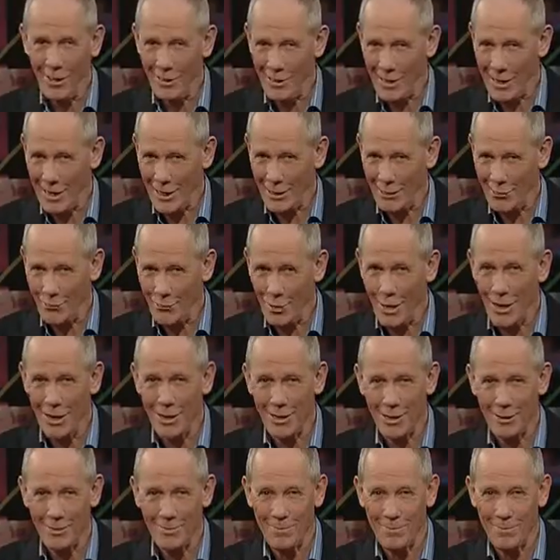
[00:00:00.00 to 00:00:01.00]
That's
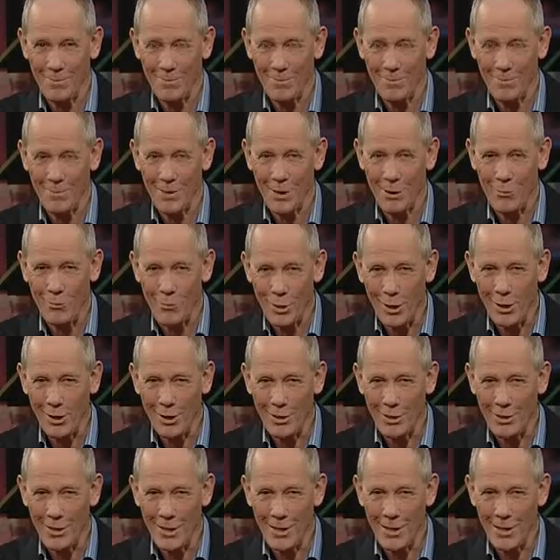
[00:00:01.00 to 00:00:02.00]
right. Real
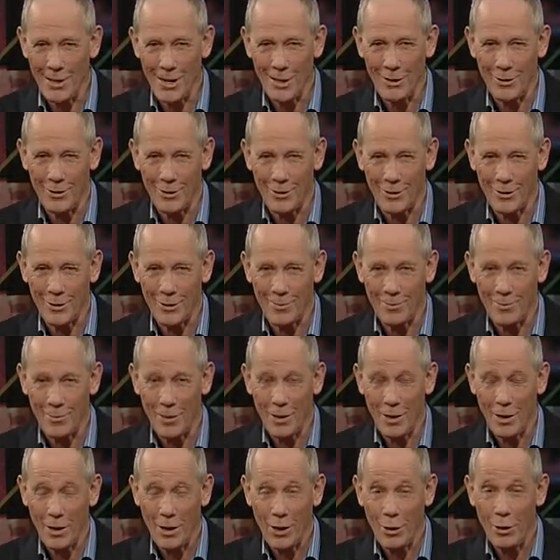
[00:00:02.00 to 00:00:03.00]
estate agents,
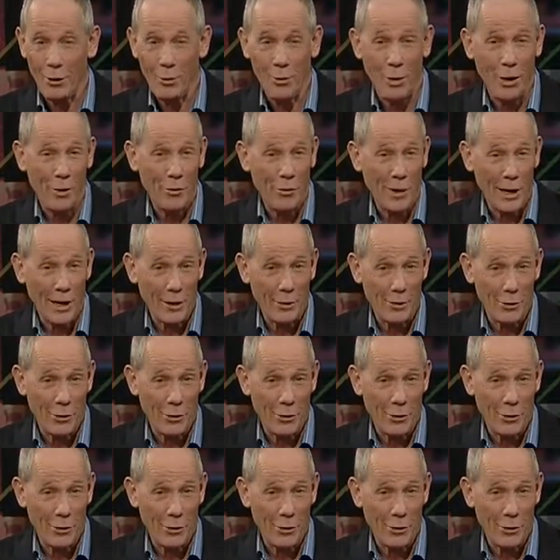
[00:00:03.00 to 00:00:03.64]
who, thanks